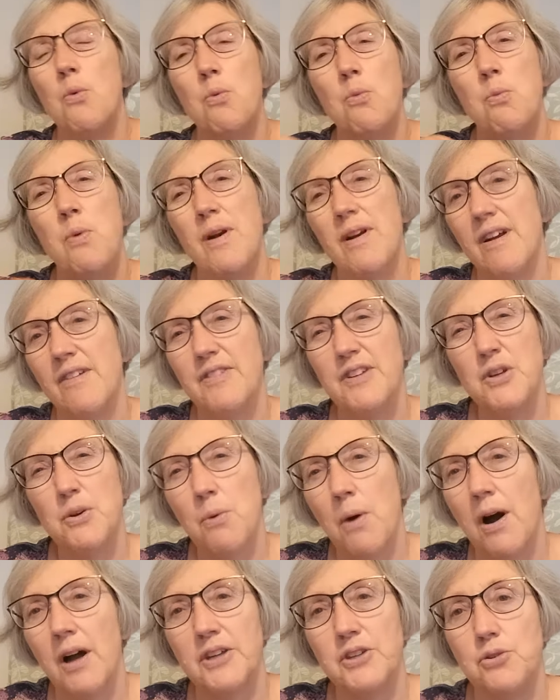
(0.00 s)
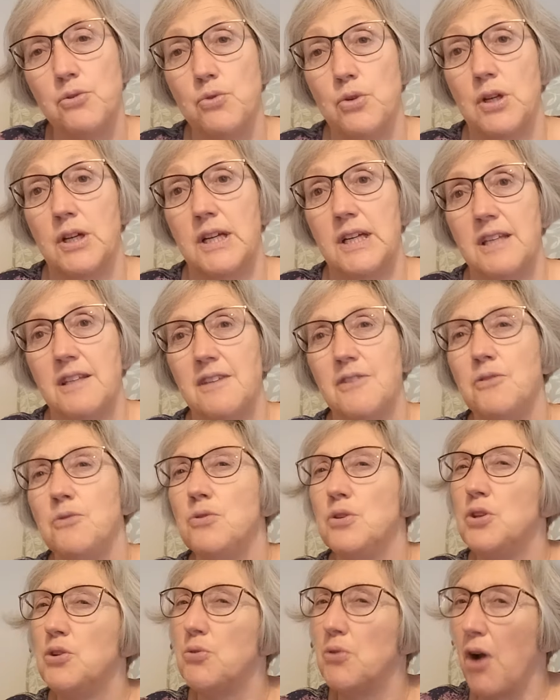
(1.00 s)
wherever you are,
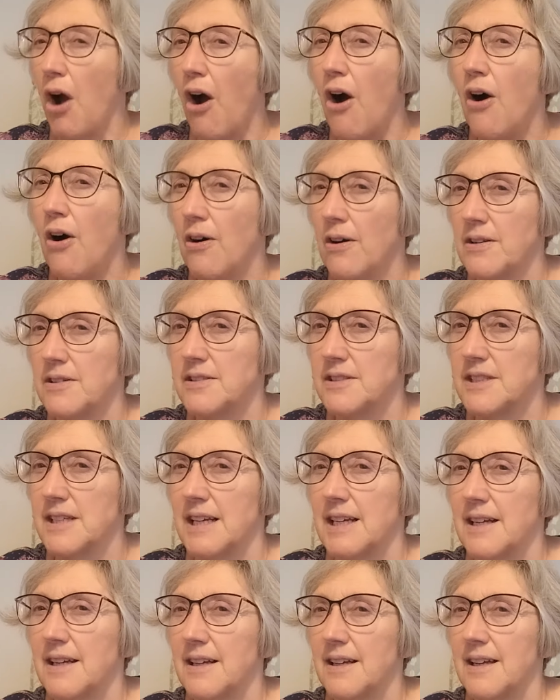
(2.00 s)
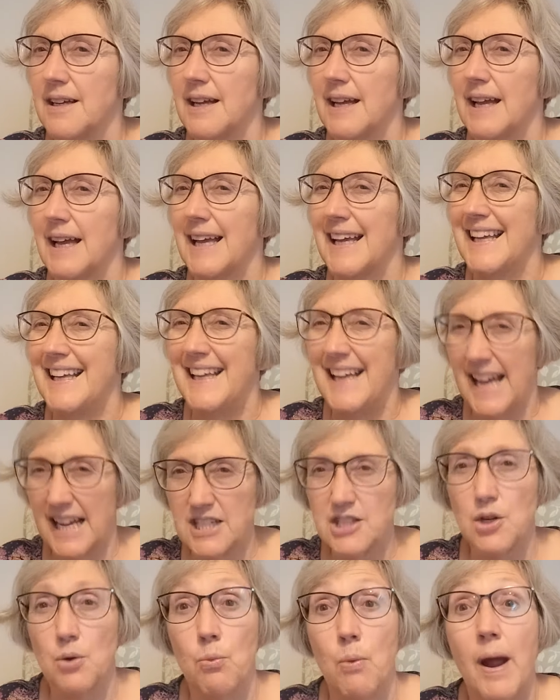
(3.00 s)
you can't
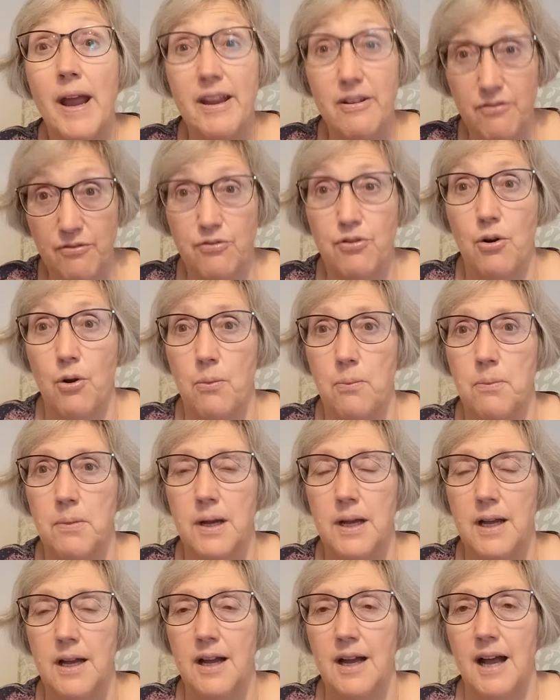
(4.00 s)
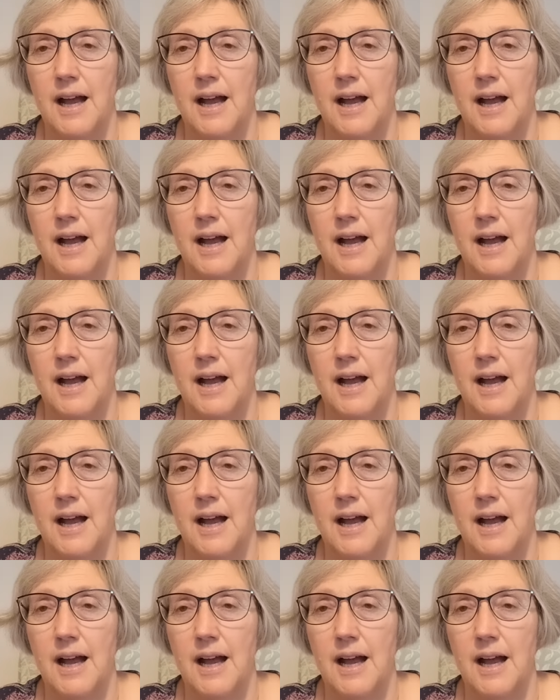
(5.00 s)
get away from